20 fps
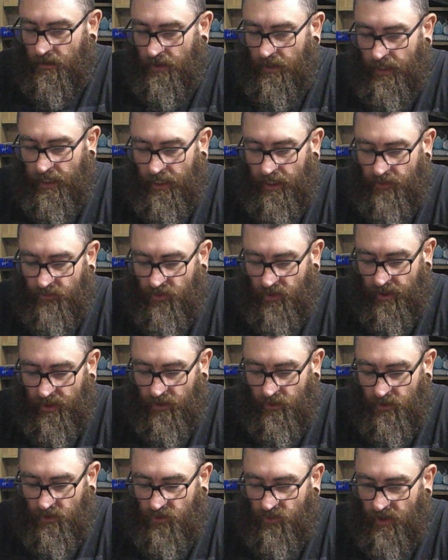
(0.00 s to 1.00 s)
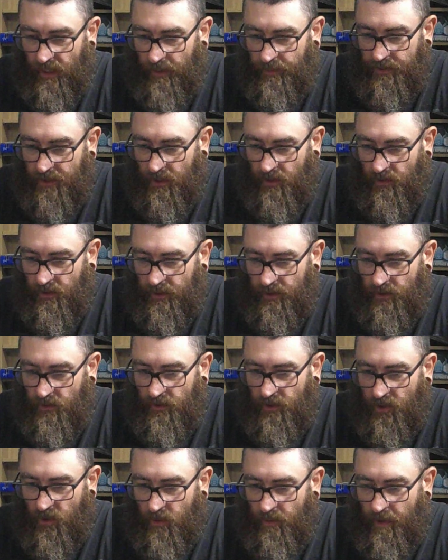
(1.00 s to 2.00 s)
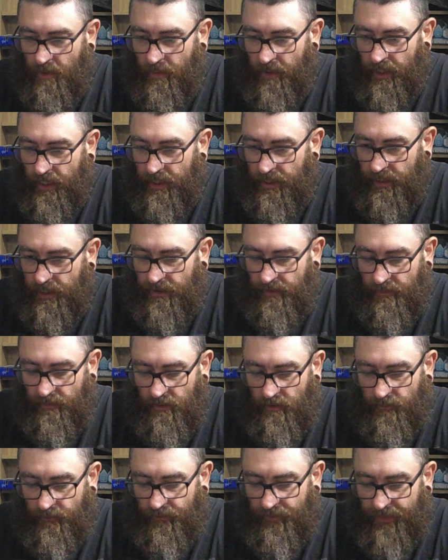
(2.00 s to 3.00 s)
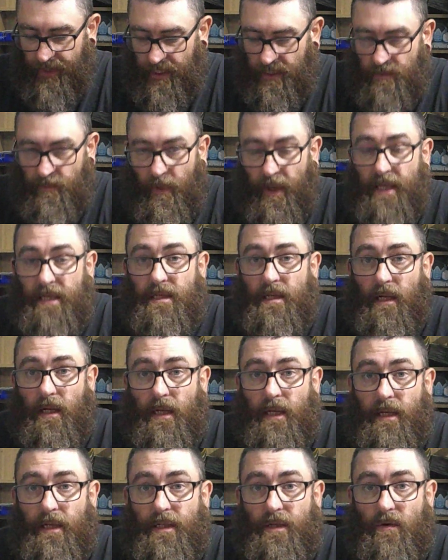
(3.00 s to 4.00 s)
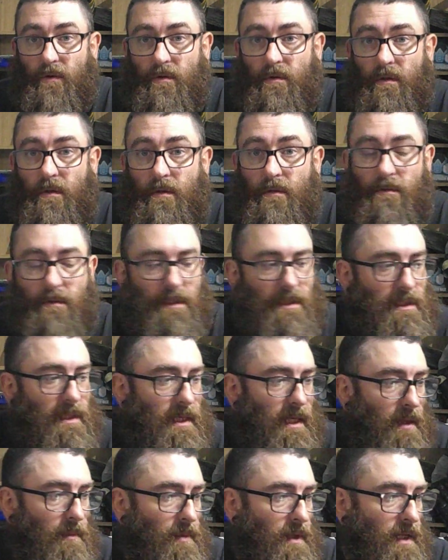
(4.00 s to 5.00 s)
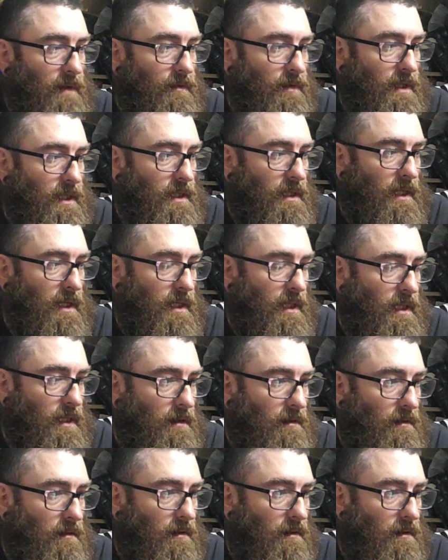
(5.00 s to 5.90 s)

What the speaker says: Okay, after I do the straps, I'm going to do the nubby bit, and then that's basically it done. Geez, I can't believe I did that in